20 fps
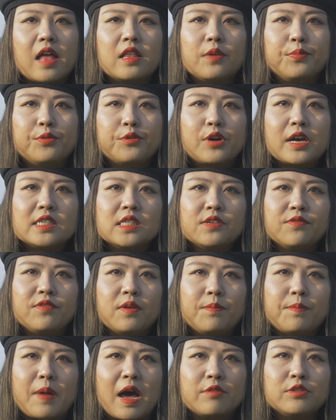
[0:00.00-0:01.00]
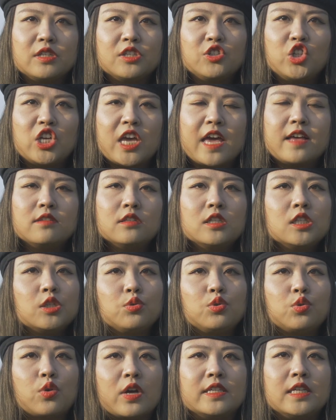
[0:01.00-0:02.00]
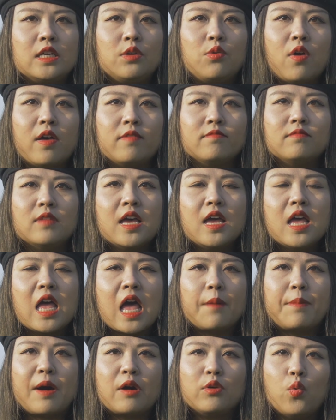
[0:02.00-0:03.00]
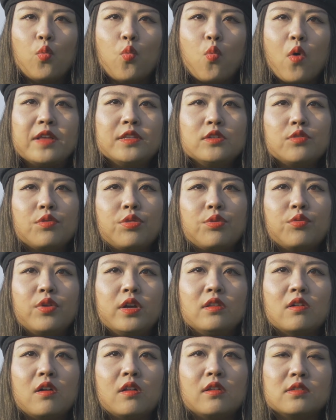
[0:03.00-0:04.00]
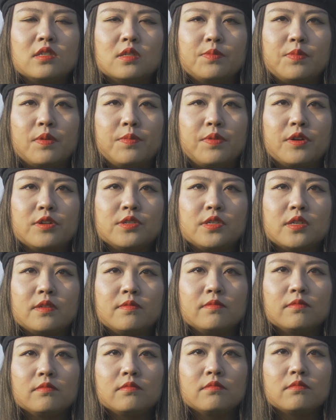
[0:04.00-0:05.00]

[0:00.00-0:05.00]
at the price of about 10 to 20 yuan, about $1 to $3 per person.